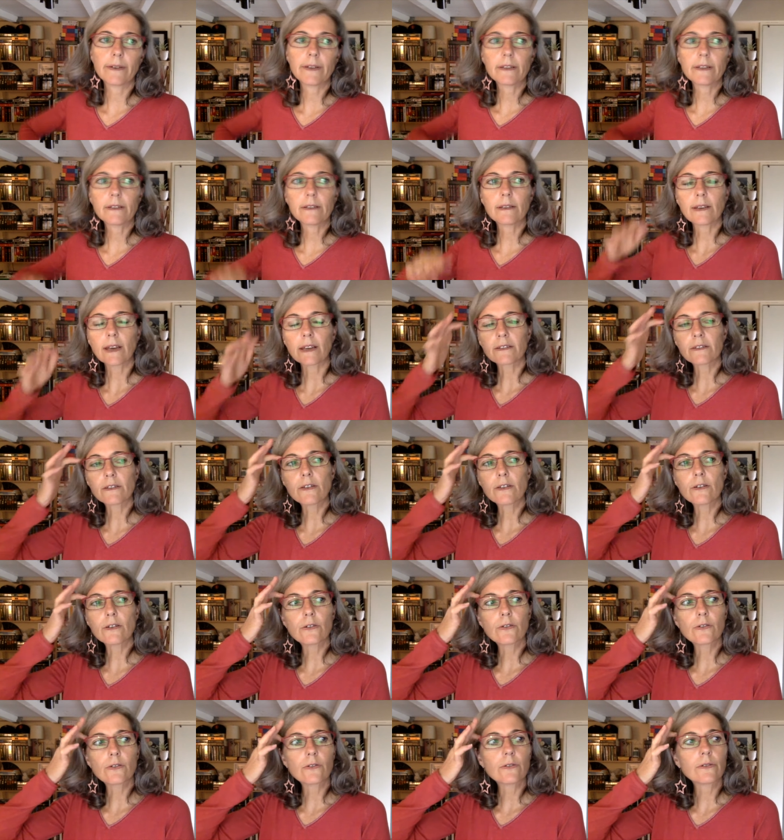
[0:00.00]
It's as
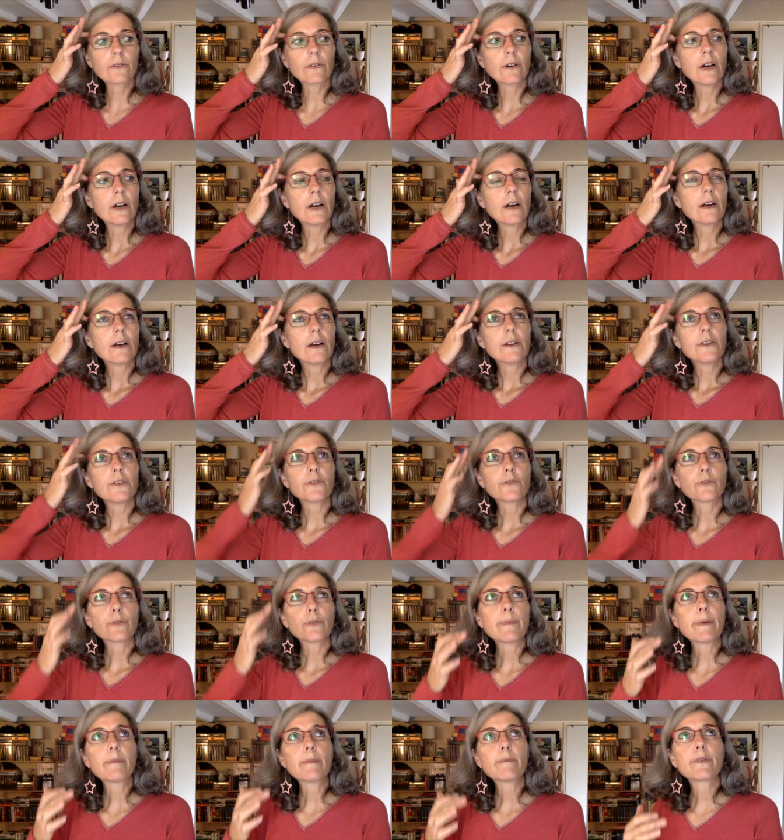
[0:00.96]
though you
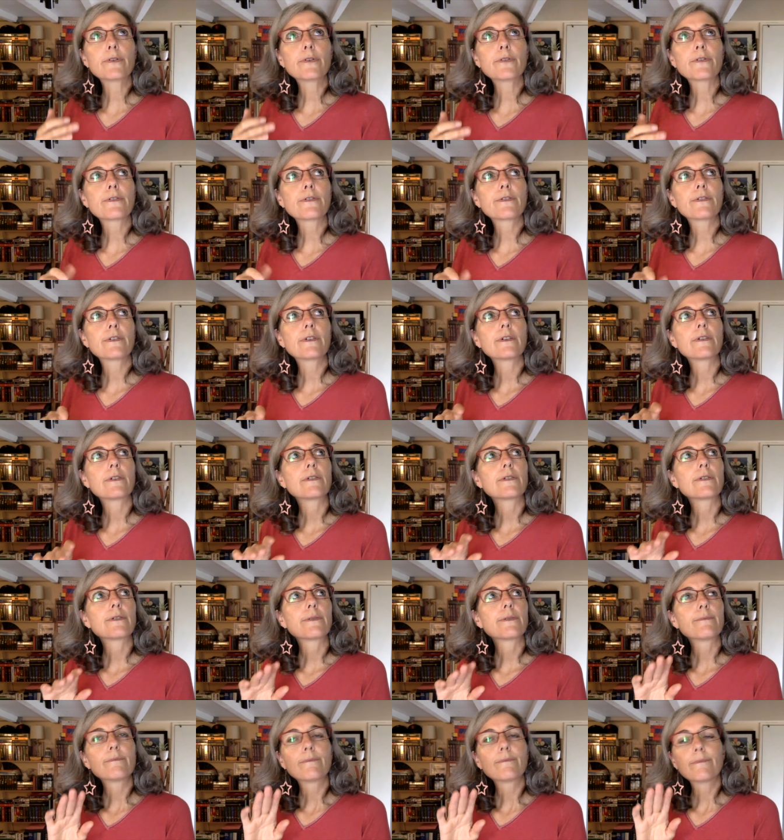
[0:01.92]
remember
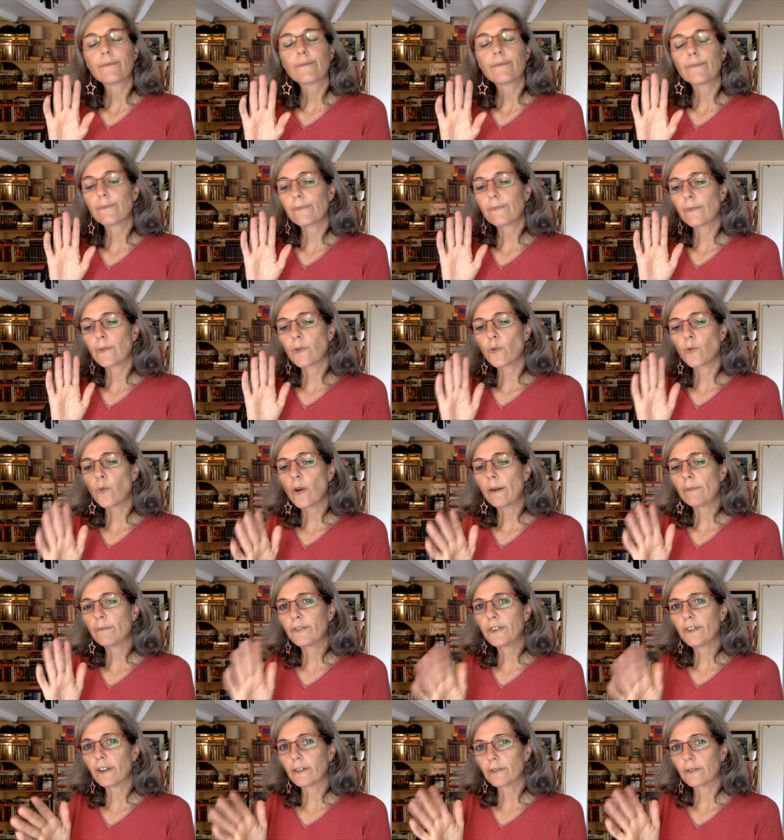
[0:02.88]
the
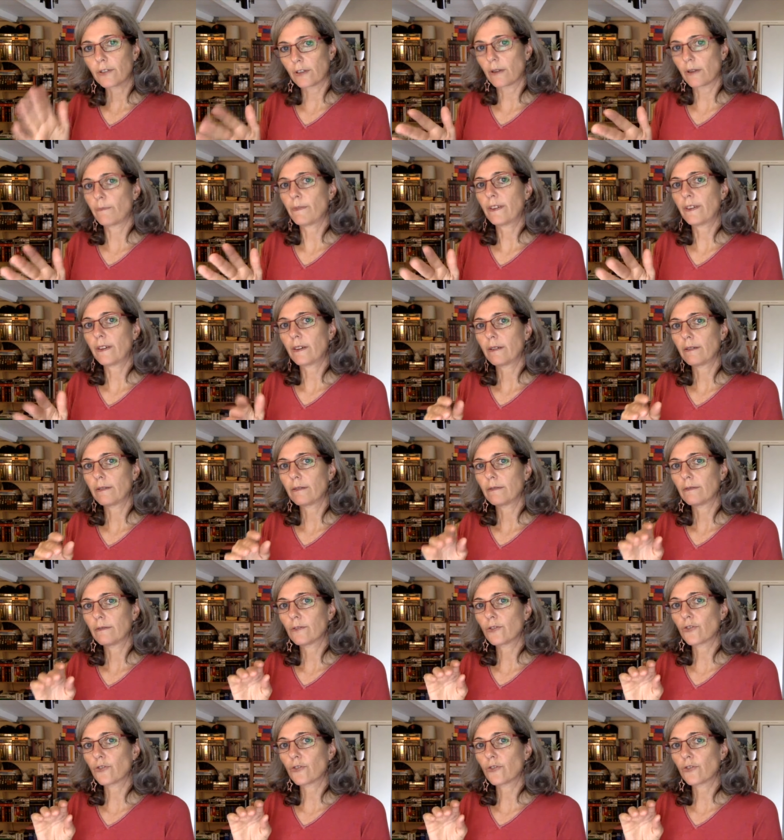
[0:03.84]
web dot something